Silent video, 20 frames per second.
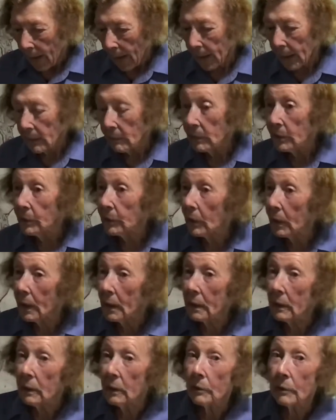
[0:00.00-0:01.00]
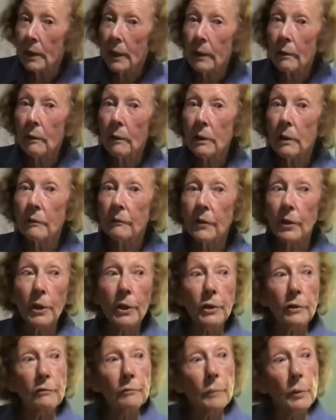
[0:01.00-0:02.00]
And you've
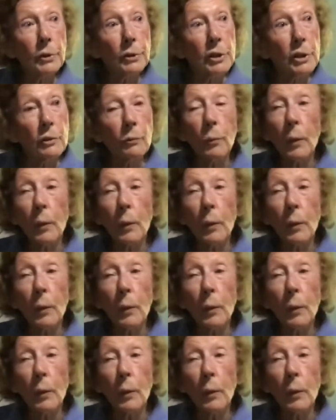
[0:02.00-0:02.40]
heard of Monty